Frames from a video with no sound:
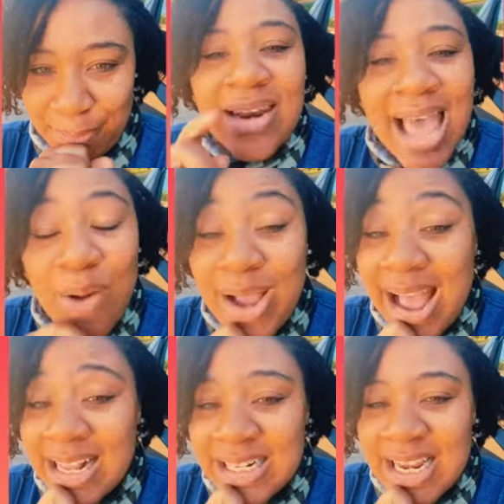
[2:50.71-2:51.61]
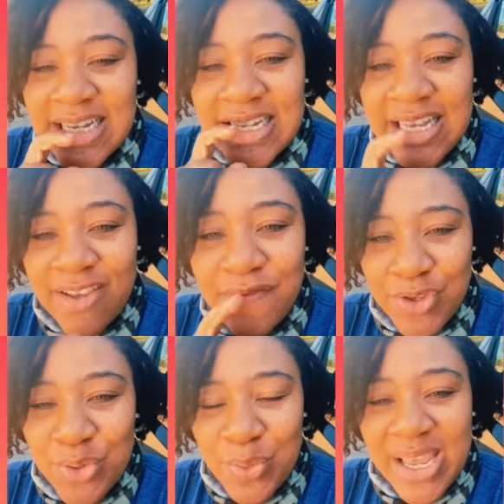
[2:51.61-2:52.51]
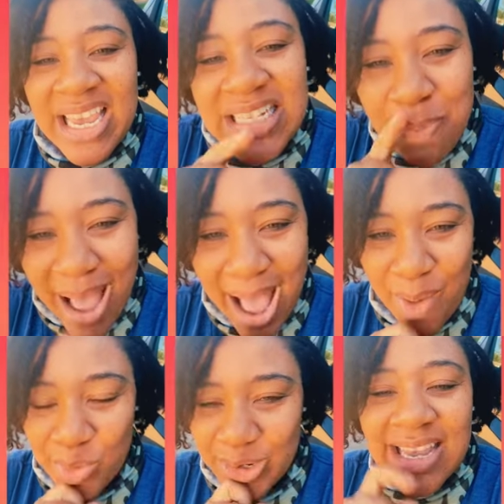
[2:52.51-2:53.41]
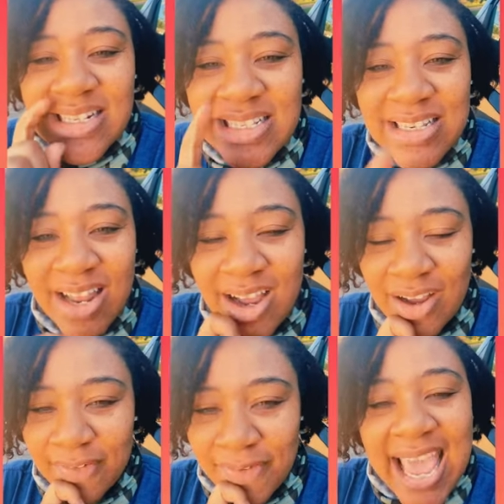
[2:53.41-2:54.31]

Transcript: Allow God to give you his power, his love,